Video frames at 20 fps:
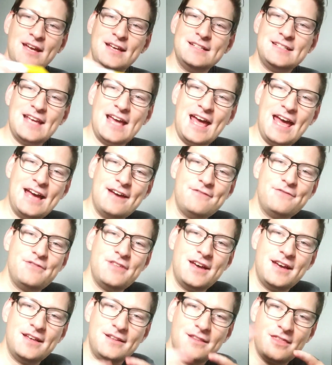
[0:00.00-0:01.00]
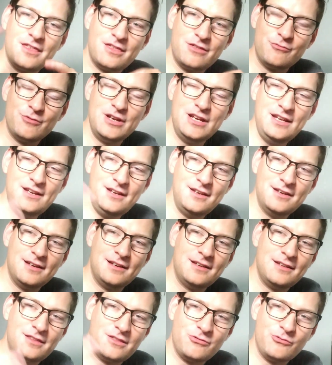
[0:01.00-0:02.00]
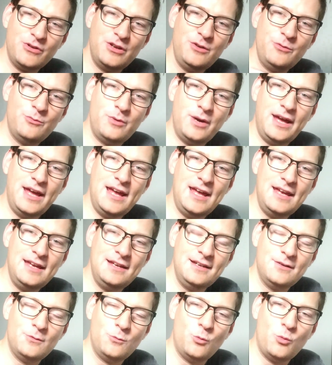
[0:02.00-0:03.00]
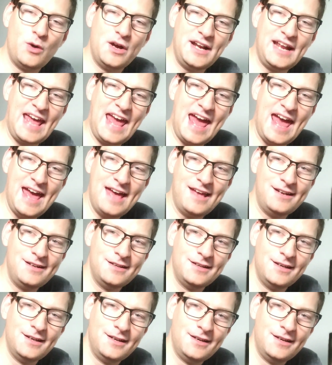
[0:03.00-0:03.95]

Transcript: to have that three-way, one-ahead